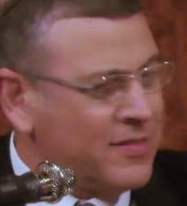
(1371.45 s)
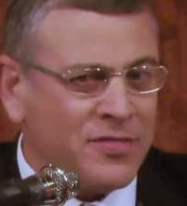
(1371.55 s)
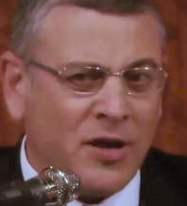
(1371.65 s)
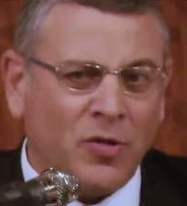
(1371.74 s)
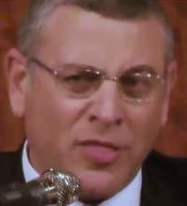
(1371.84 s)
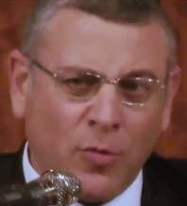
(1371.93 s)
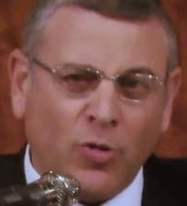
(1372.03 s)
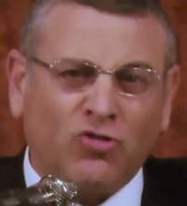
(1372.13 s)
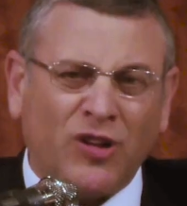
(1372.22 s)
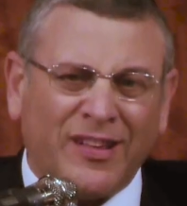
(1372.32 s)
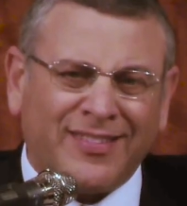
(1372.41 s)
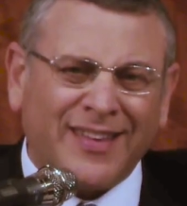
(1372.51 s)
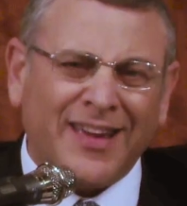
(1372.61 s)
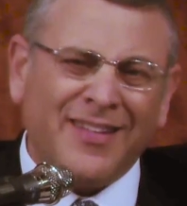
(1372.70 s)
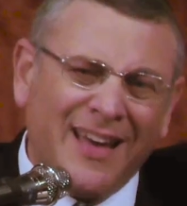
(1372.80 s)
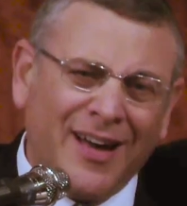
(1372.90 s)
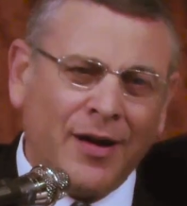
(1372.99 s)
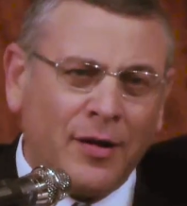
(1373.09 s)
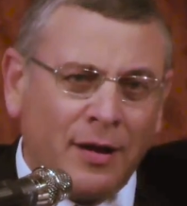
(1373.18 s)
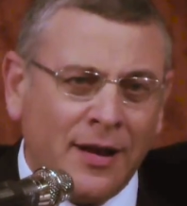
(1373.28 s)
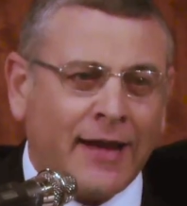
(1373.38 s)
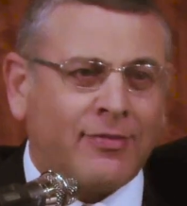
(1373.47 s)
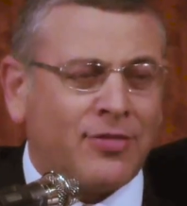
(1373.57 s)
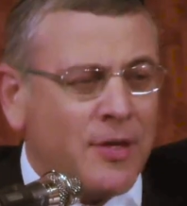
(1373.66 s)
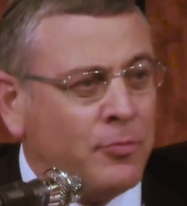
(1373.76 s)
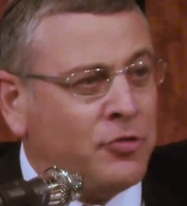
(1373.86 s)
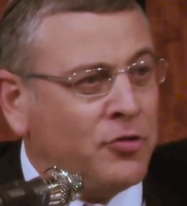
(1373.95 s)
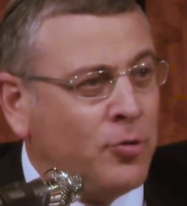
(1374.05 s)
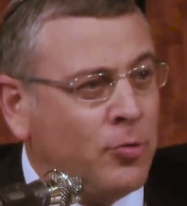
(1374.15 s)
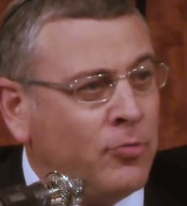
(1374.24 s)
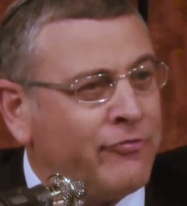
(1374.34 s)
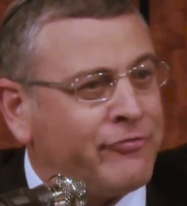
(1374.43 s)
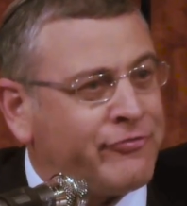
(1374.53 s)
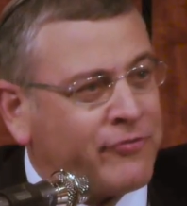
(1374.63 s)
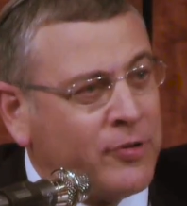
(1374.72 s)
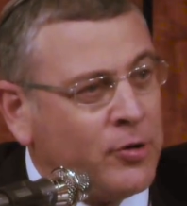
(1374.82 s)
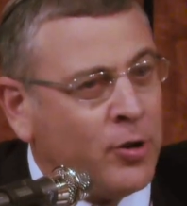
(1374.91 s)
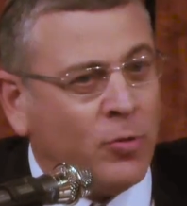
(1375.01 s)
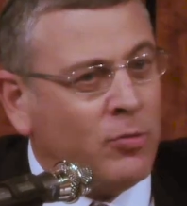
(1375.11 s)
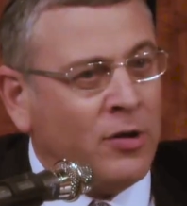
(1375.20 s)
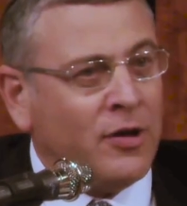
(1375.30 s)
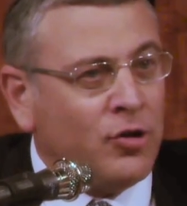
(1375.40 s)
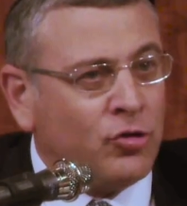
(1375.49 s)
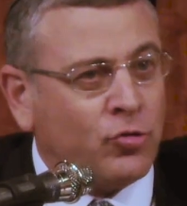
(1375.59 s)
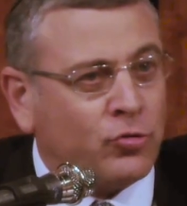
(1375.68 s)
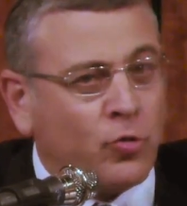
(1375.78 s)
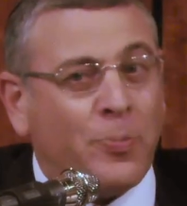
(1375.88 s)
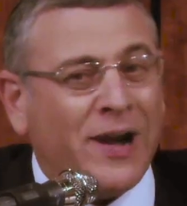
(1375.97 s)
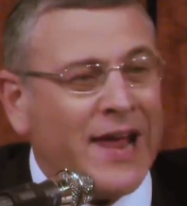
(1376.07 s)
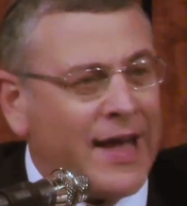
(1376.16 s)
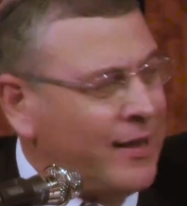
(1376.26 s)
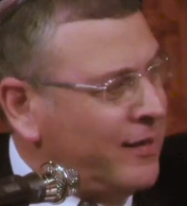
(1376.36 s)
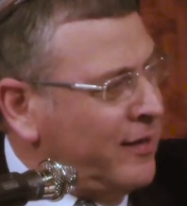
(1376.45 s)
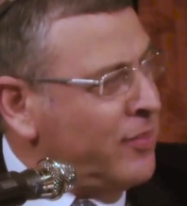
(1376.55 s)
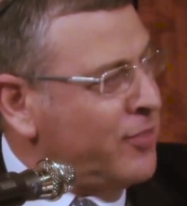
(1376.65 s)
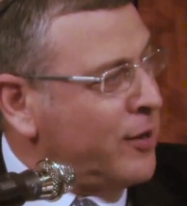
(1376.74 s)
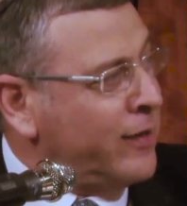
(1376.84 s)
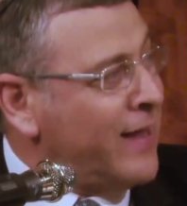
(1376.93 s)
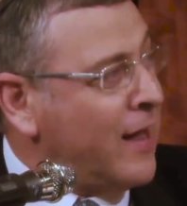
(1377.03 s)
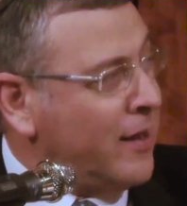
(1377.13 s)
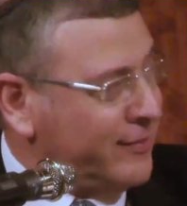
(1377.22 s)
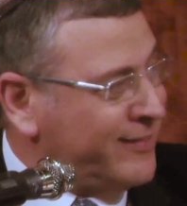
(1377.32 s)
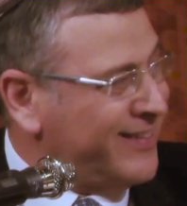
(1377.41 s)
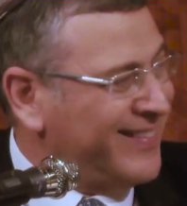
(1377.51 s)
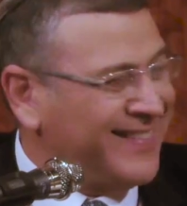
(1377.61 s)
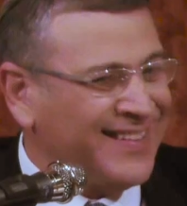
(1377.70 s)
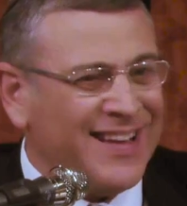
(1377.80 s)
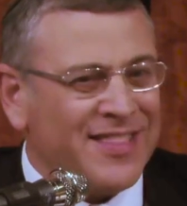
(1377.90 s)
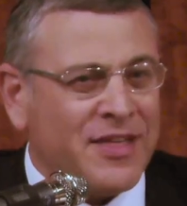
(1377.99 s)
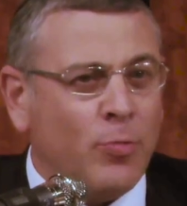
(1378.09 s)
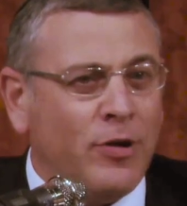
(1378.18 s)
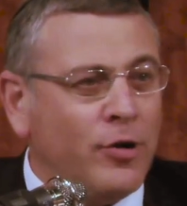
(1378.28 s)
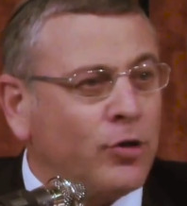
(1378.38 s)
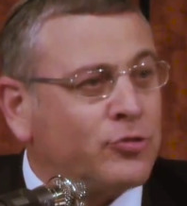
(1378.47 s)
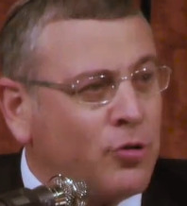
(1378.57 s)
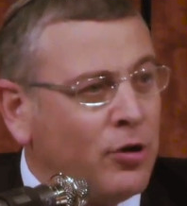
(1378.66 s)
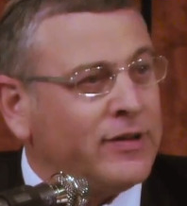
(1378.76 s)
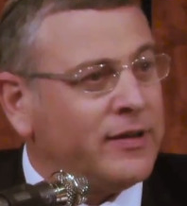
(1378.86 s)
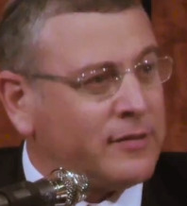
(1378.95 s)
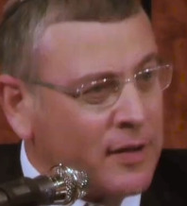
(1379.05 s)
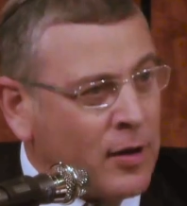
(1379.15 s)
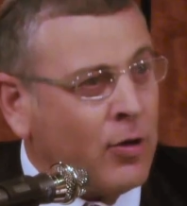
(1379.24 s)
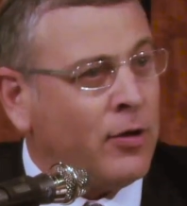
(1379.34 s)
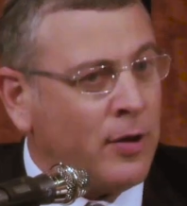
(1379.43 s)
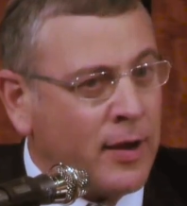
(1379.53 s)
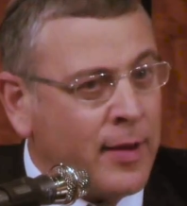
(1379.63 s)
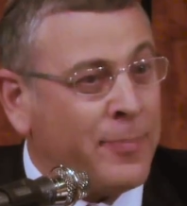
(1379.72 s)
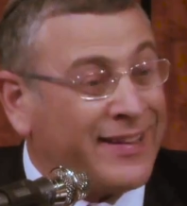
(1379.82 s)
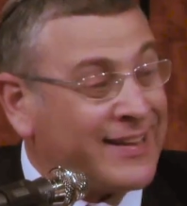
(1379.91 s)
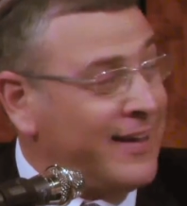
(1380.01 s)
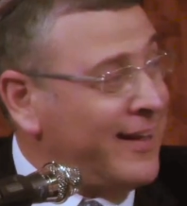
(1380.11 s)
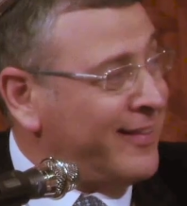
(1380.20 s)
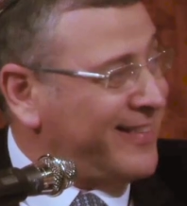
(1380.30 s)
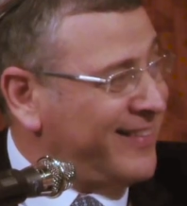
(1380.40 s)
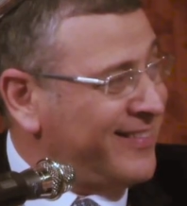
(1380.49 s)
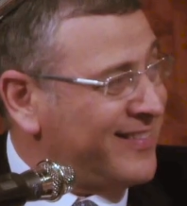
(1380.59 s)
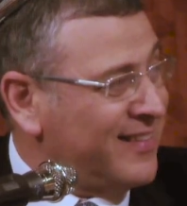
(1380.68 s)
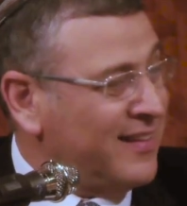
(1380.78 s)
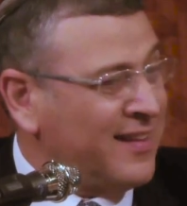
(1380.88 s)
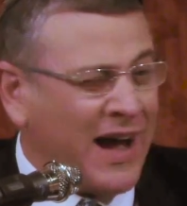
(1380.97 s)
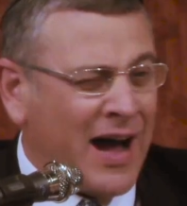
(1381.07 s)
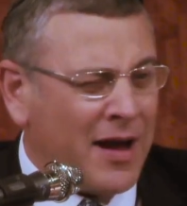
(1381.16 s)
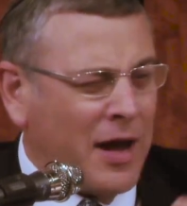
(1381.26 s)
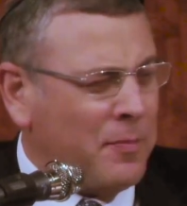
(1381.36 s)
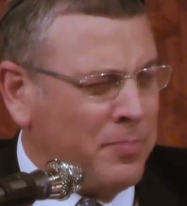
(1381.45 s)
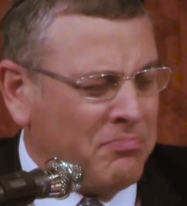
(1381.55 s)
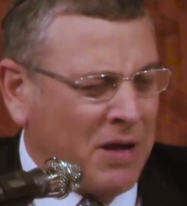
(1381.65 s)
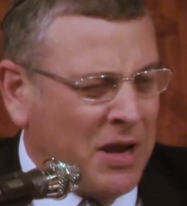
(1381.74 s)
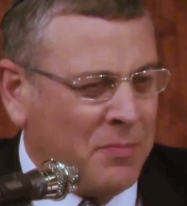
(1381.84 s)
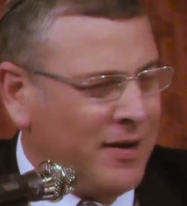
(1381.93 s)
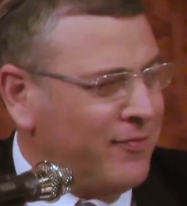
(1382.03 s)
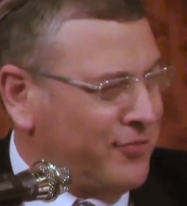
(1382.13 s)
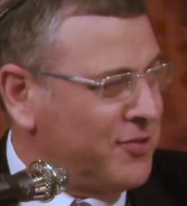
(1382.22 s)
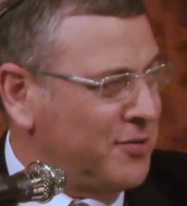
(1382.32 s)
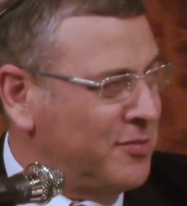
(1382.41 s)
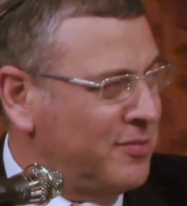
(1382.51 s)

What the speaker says: They will just say, no, let them do, to play in their yard. They will not call it a Bet Knesset. I believe so.